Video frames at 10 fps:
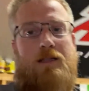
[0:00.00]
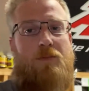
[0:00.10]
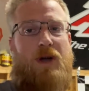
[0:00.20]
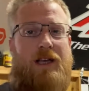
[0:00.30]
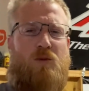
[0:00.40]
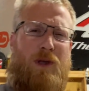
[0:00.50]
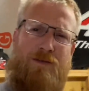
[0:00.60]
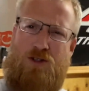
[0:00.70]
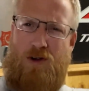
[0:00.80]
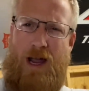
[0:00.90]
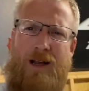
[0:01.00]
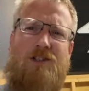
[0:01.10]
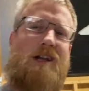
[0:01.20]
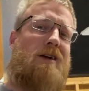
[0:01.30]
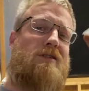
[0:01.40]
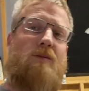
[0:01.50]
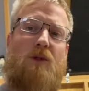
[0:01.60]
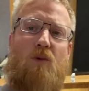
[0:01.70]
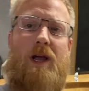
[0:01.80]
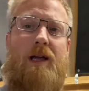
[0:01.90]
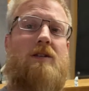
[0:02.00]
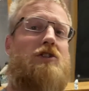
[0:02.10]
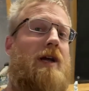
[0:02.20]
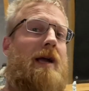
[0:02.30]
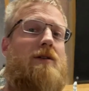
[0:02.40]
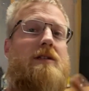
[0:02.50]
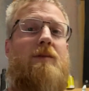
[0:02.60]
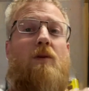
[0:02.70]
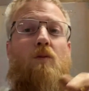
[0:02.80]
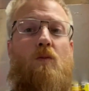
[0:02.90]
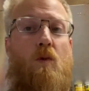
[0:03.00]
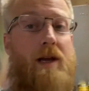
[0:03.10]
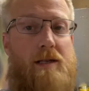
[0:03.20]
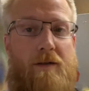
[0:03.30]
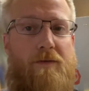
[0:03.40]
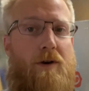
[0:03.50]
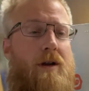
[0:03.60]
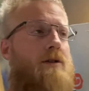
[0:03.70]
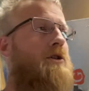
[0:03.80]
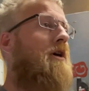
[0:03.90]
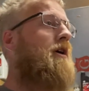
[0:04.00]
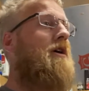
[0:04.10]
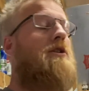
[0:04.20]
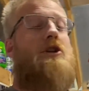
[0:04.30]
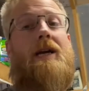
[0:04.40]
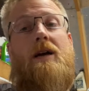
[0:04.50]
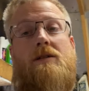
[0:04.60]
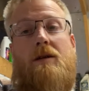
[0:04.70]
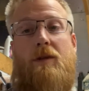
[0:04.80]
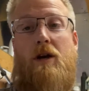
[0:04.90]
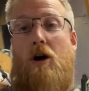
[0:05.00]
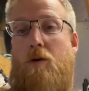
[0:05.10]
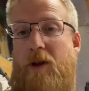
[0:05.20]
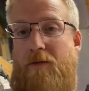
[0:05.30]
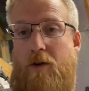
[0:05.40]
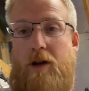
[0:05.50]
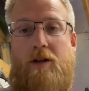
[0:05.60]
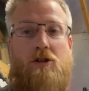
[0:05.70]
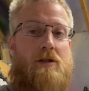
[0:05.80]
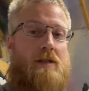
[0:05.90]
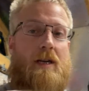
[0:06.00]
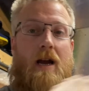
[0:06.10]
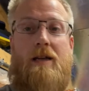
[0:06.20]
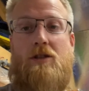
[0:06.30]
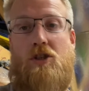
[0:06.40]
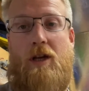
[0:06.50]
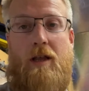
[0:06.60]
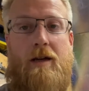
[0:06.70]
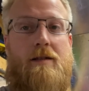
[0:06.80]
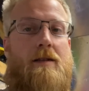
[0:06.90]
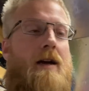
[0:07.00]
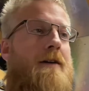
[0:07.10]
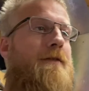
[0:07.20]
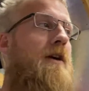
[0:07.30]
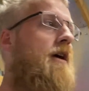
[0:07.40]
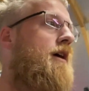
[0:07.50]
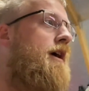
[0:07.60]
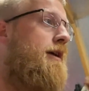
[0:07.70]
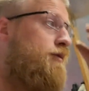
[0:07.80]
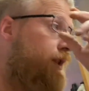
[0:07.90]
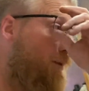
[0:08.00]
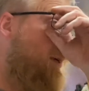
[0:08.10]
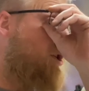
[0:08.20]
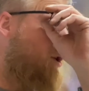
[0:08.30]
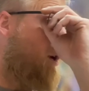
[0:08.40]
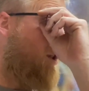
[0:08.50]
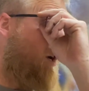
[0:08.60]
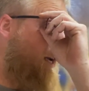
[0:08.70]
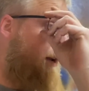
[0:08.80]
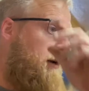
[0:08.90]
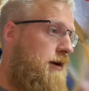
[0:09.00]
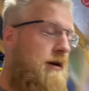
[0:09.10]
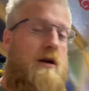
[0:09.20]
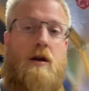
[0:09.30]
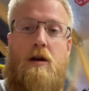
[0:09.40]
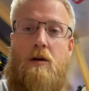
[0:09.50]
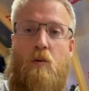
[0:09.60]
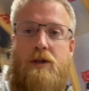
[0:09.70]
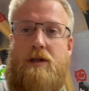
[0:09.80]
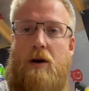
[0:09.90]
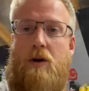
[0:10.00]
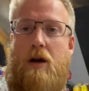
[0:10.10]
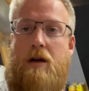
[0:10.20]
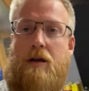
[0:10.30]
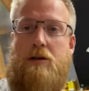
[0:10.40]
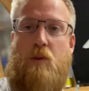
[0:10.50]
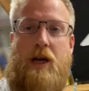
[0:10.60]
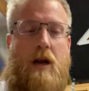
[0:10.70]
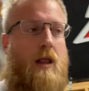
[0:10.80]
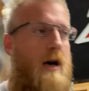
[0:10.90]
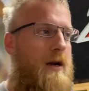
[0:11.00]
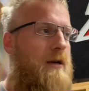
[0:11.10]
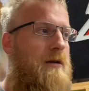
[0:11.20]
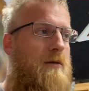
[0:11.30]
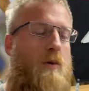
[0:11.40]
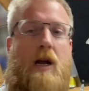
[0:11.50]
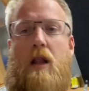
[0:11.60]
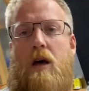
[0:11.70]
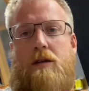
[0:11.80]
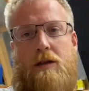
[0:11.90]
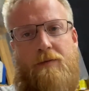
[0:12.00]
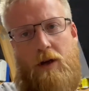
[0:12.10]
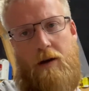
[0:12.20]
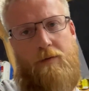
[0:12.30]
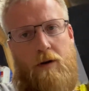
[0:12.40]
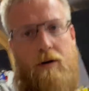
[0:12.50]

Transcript: bikes. We have a track. Check out some of the wrecks. Check out some of the racing footage. Check out some of the homie footage, just the guys chilling and stuff. And really be sure and look at what's going on, because we got a lot of stuff to offer.